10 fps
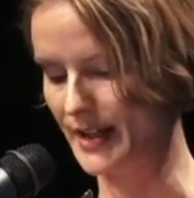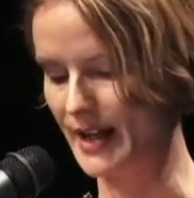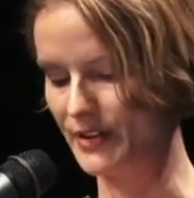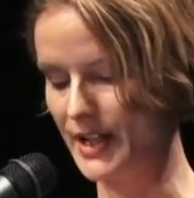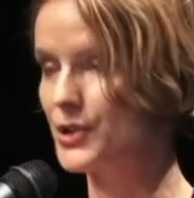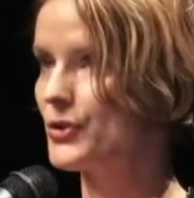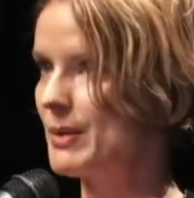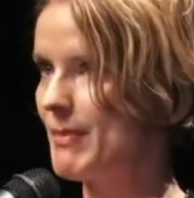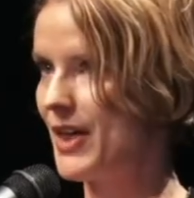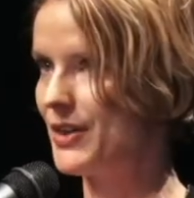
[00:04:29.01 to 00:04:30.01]
and
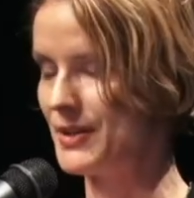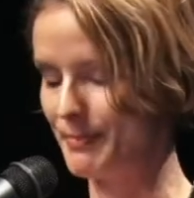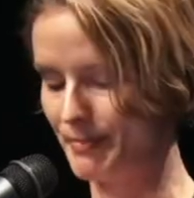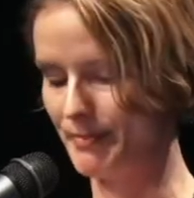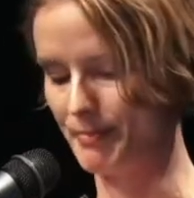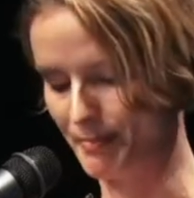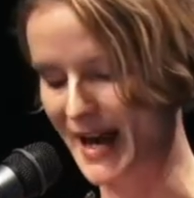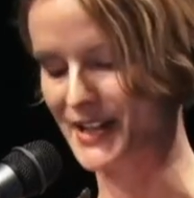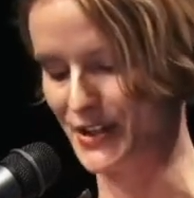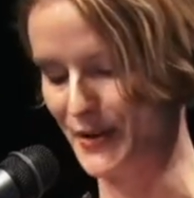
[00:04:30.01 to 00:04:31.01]
evidentiary
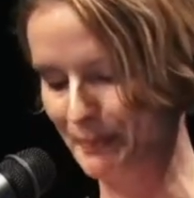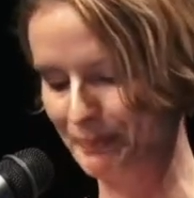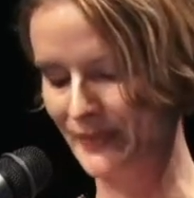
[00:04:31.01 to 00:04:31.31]
matter.